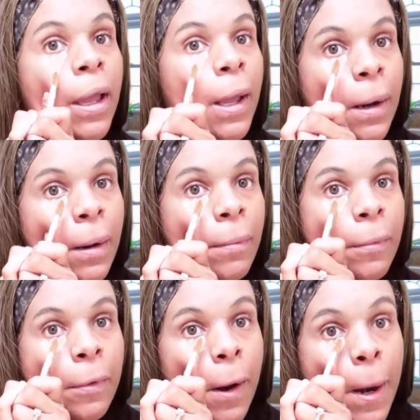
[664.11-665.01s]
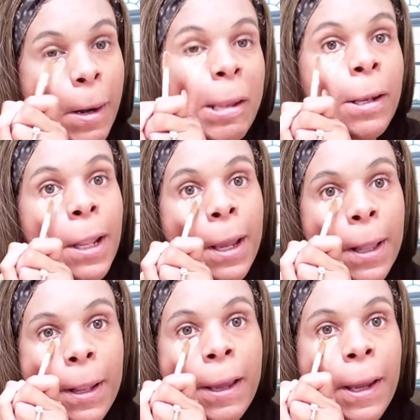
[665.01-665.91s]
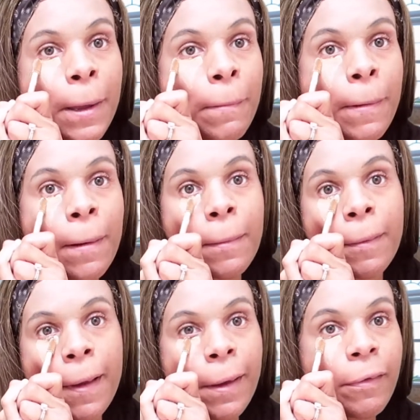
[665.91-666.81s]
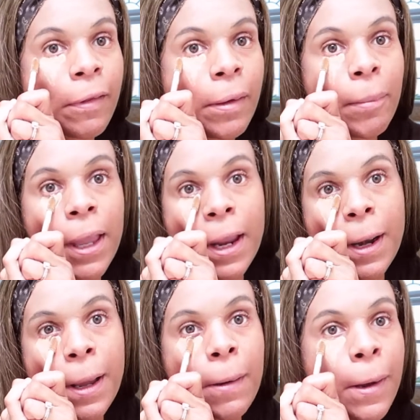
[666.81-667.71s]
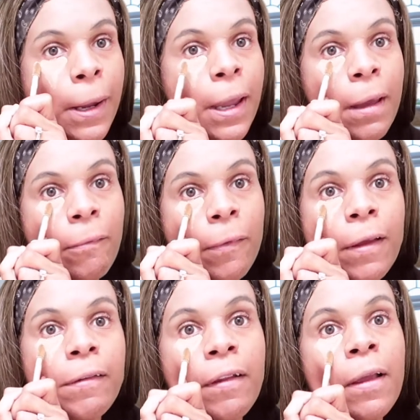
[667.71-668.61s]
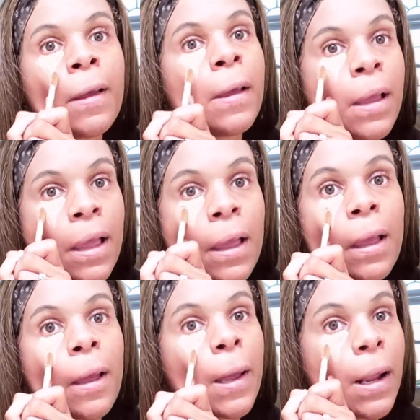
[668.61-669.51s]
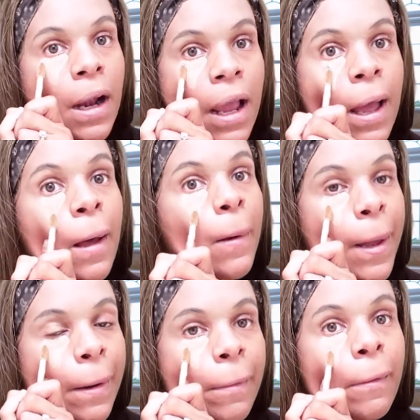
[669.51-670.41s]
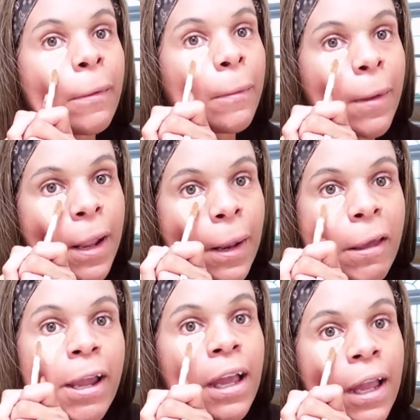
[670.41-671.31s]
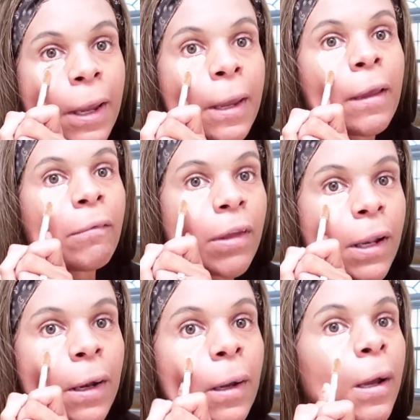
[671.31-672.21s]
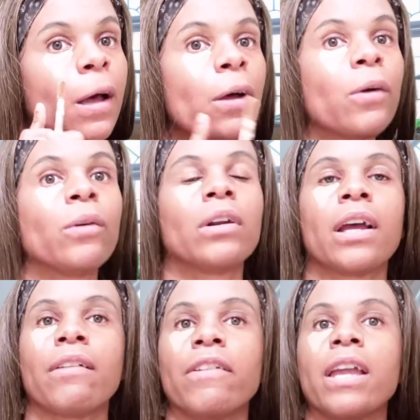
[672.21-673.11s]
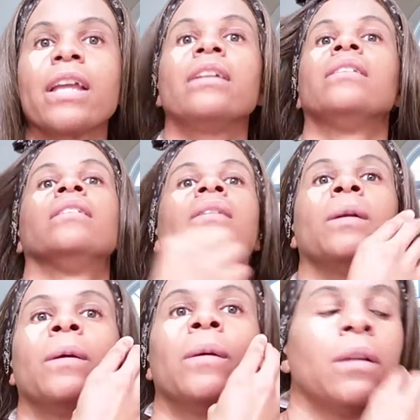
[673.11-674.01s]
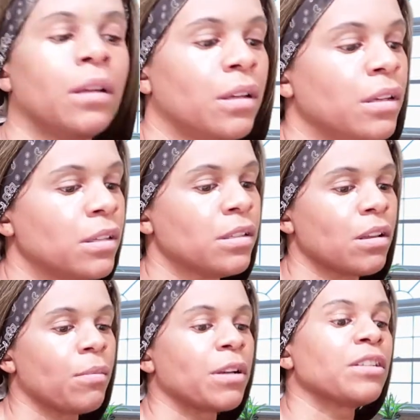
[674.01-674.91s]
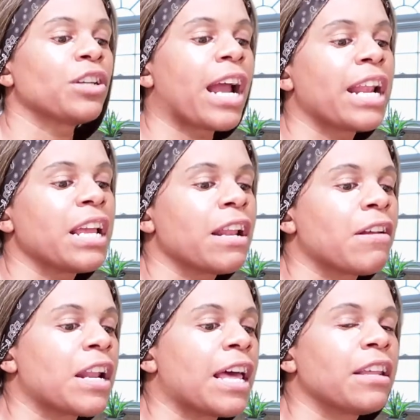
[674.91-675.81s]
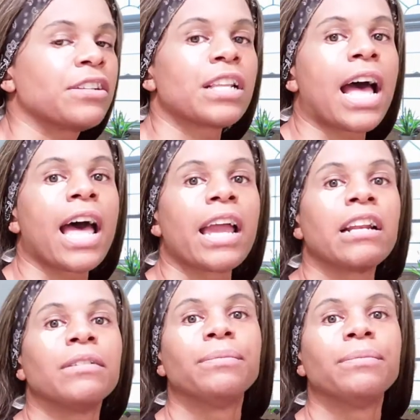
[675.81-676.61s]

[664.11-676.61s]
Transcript: I'm trying to think like if I was actually painting on canvas and how I just want like an even coat of it. So I'm gonna try again on the other side.